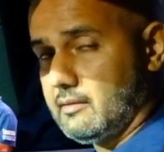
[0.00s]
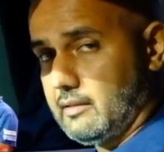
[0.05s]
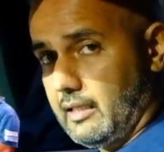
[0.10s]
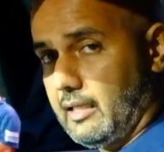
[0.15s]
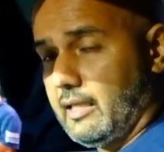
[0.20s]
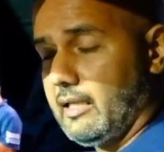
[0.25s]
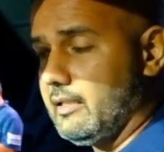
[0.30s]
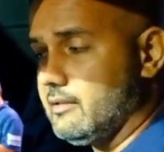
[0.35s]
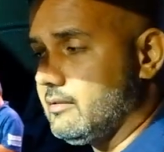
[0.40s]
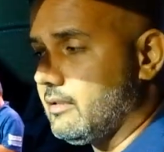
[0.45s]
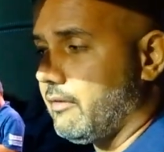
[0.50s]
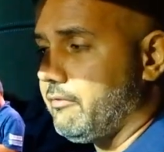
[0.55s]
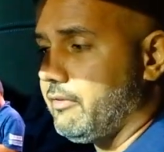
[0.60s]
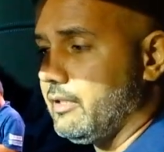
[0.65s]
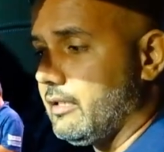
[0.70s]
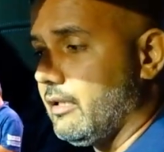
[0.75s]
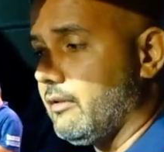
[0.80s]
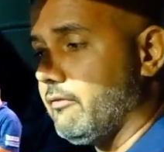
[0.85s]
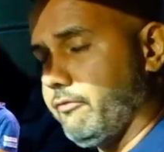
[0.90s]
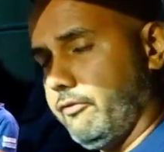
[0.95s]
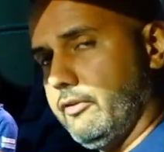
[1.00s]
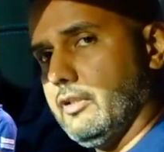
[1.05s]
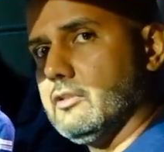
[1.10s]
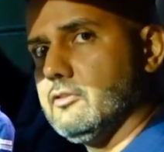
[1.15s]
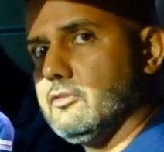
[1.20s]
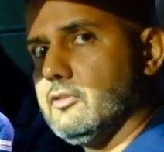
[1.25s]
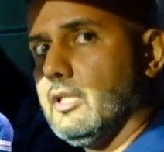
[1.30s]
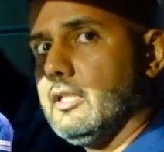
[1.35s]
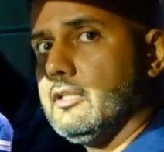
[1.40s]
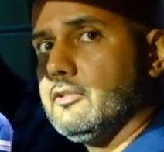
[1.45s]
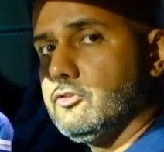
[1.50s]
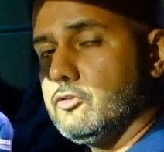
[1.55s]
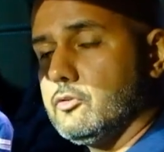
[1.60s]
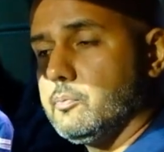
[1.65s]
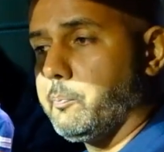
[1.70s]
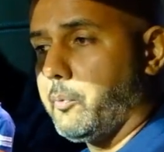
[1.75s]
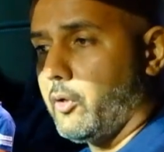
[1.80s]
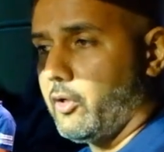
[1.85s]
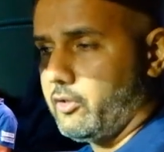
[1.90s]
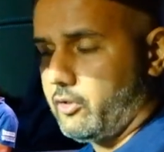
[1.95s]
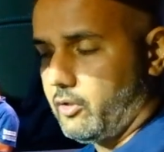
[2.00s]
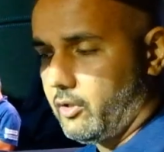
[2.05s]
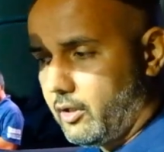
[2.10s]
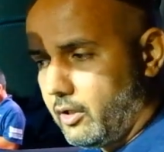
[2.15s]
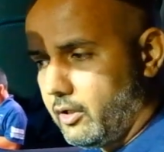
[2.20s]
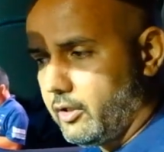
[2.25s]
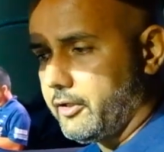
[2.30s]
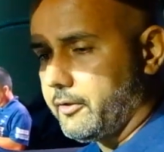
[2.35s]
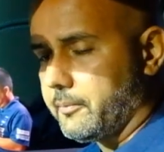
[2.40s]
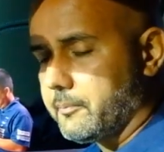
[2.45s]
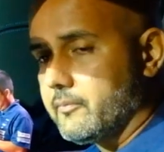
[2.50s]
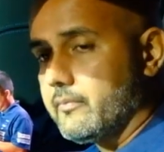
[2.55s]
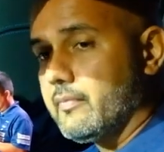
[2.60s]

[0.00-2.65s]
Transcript: nice, everything feels spot on.